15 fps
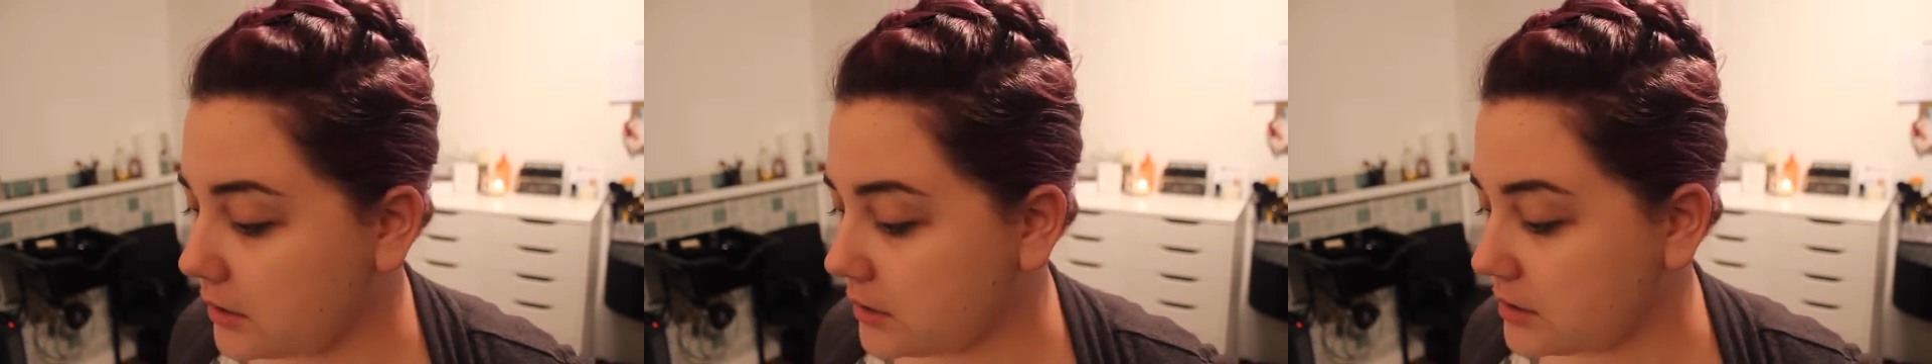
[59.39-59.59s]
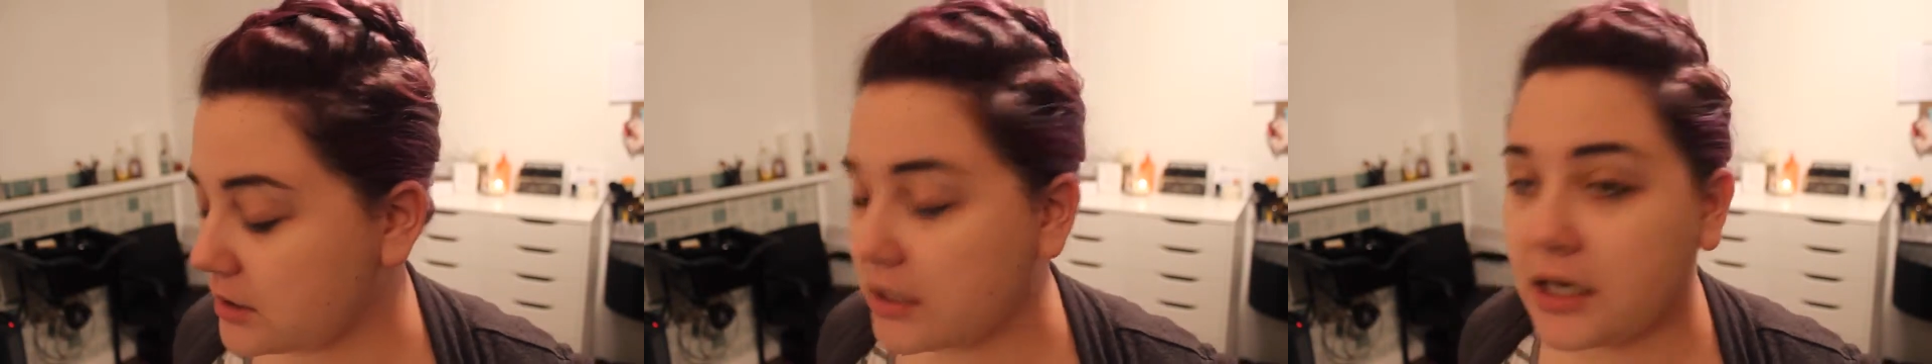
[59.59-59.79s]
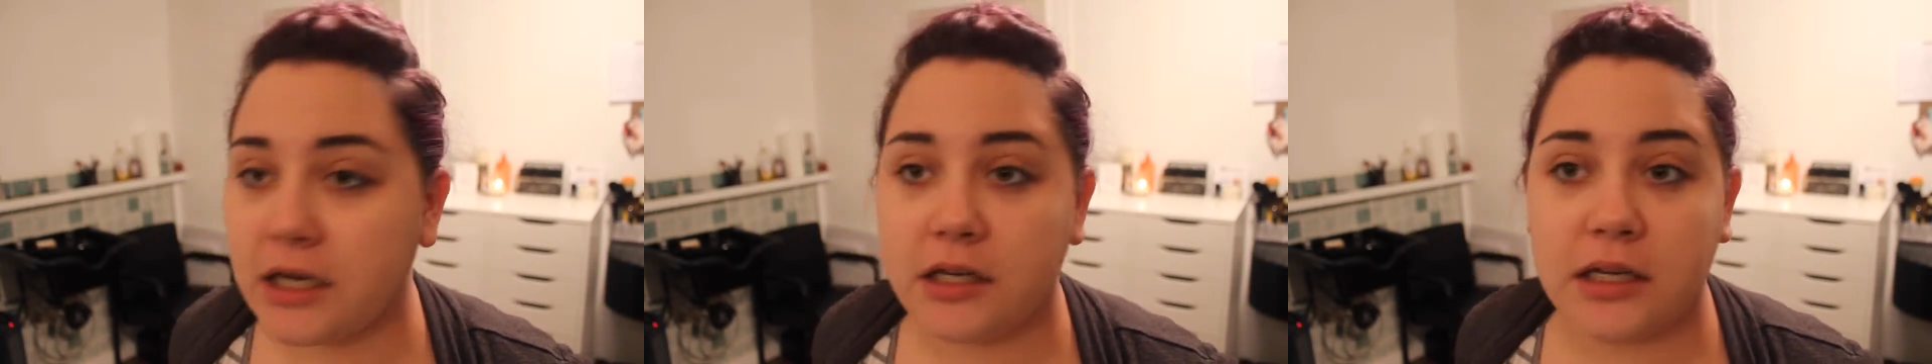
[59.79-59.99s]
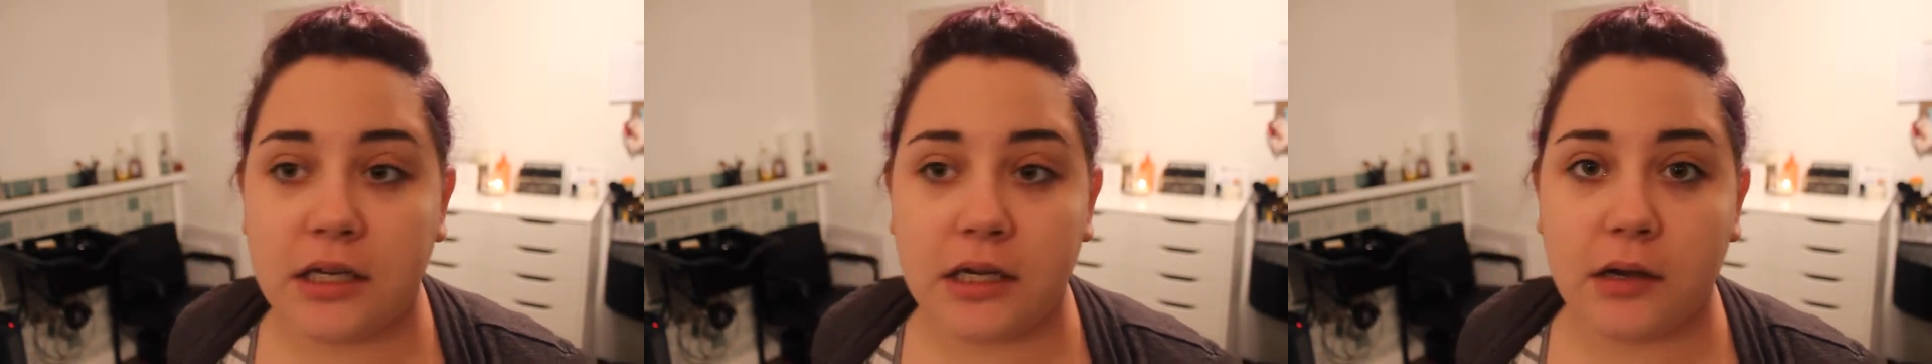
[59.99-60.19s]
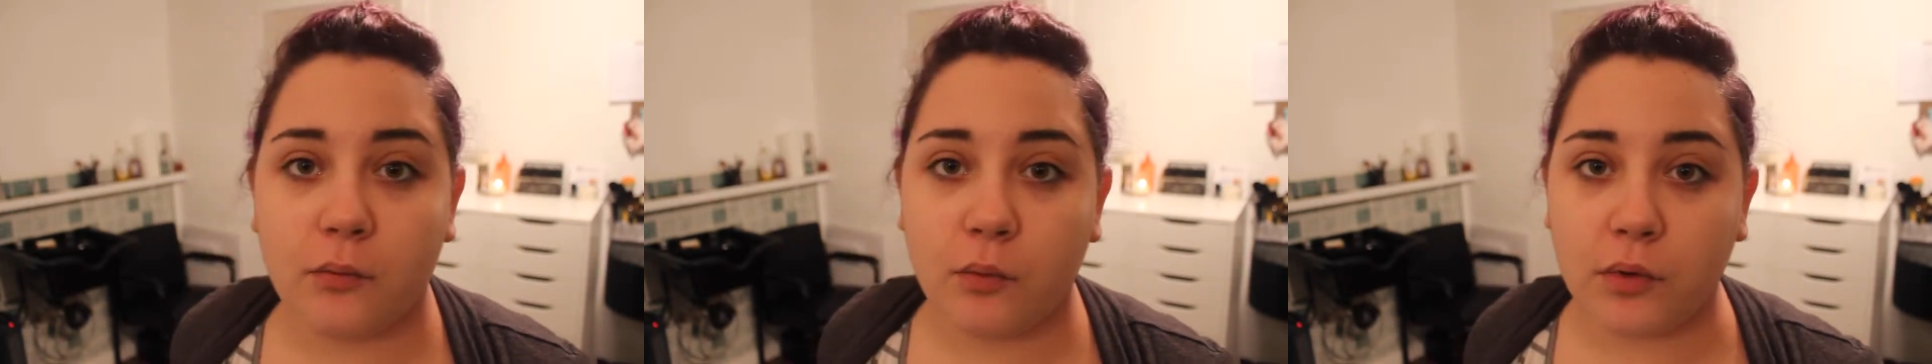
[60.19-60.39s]
And then
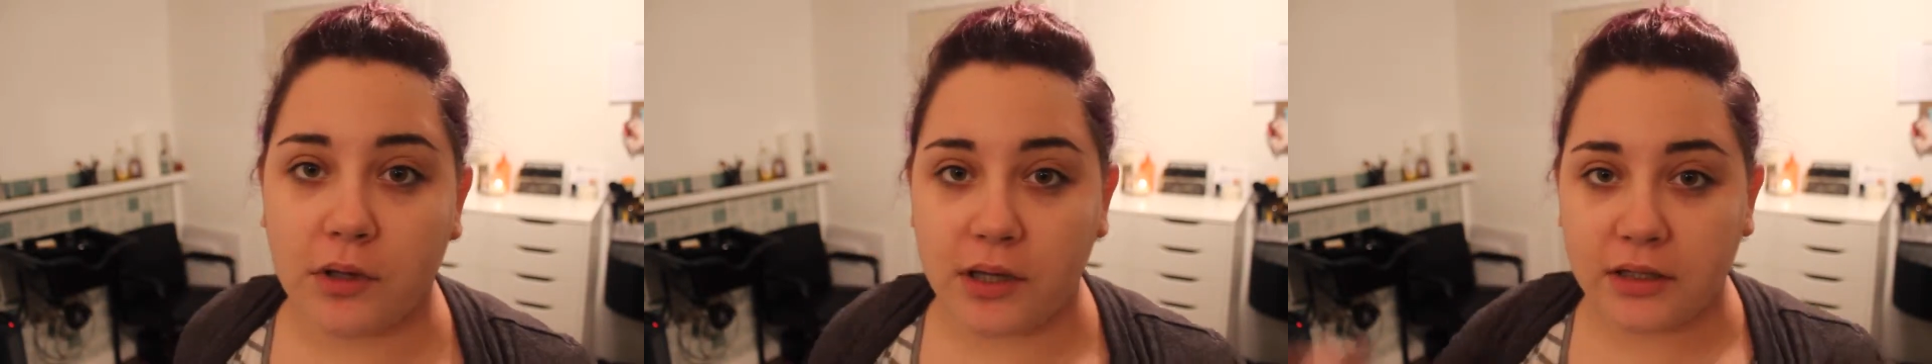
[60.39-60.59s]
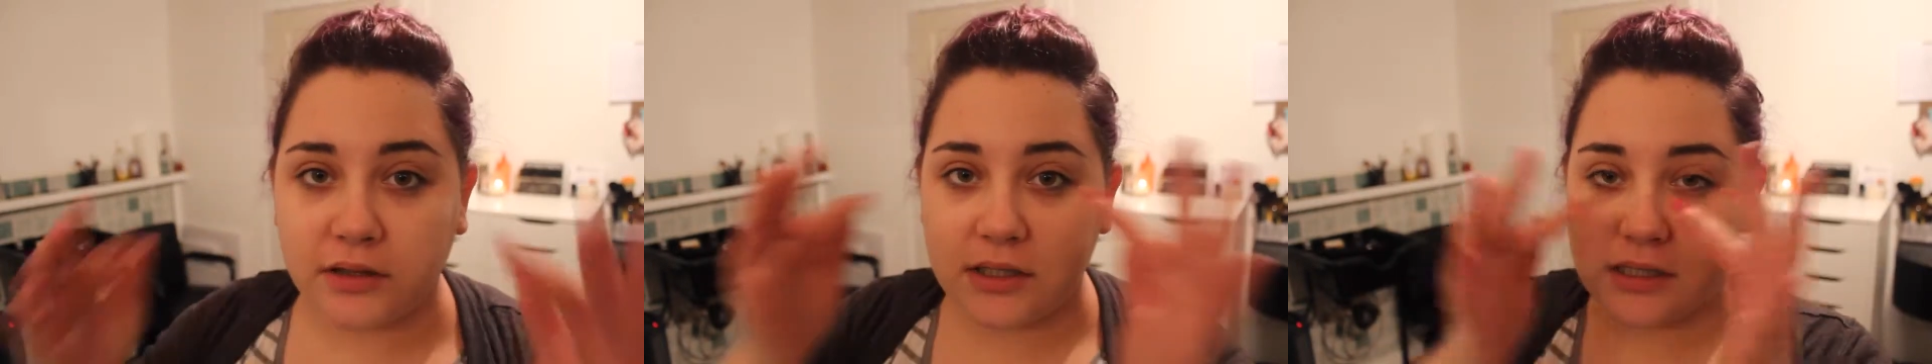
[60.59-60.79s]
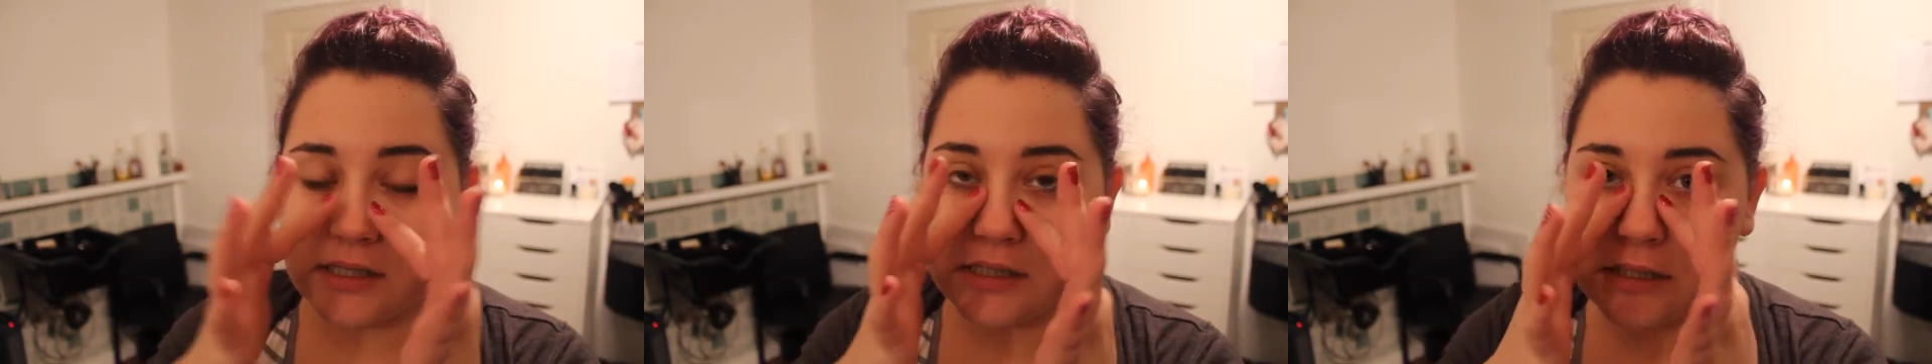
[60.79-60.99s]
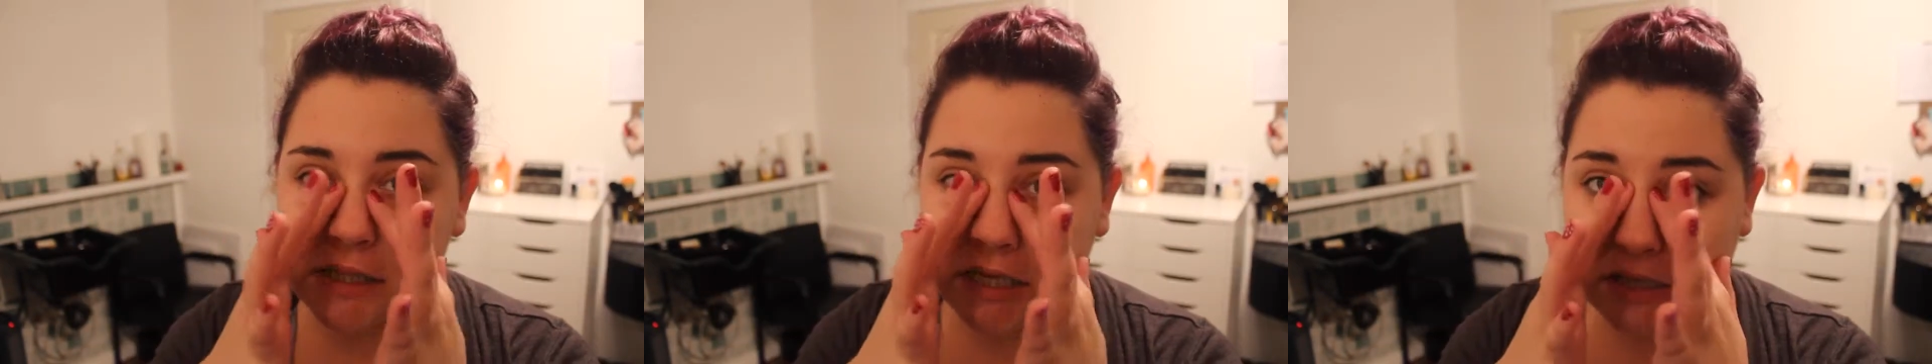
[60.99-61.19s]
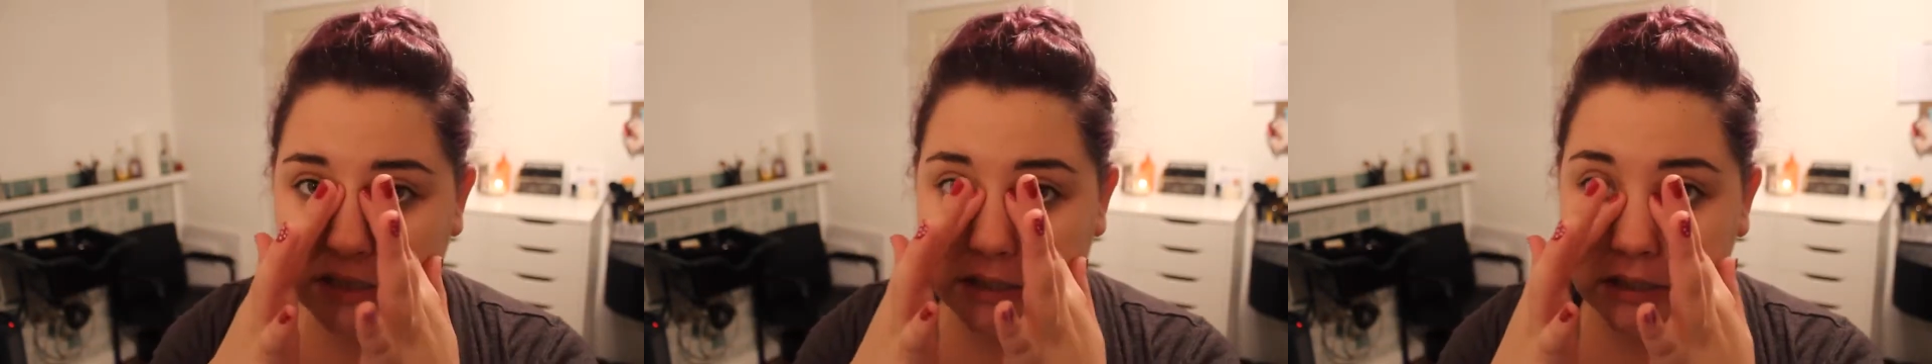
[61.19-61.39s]
I will let this
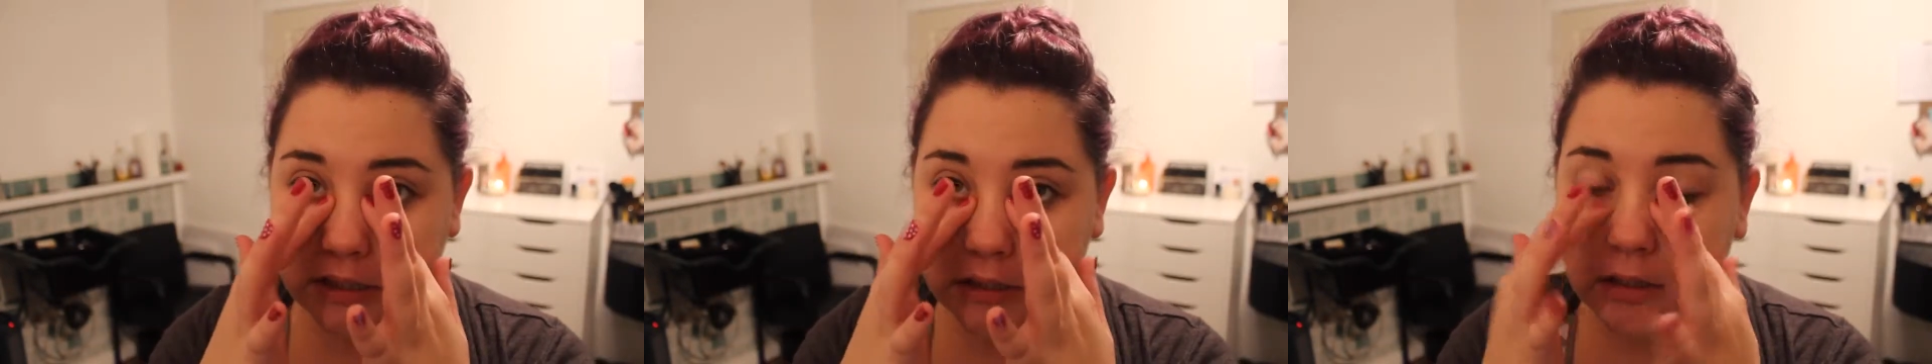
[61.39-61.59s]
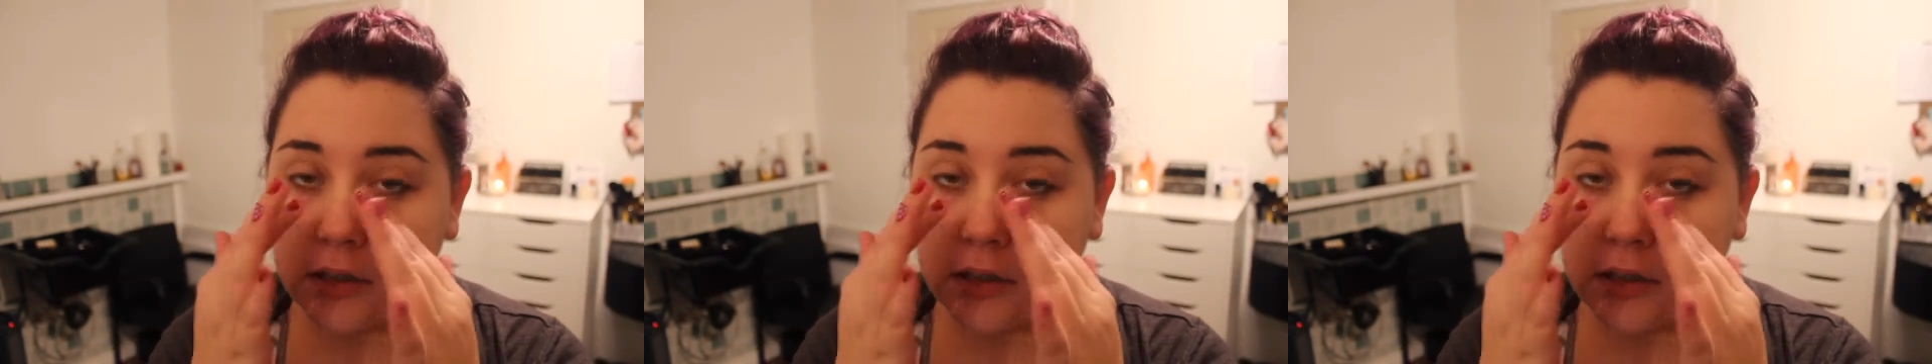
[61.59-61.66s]
sit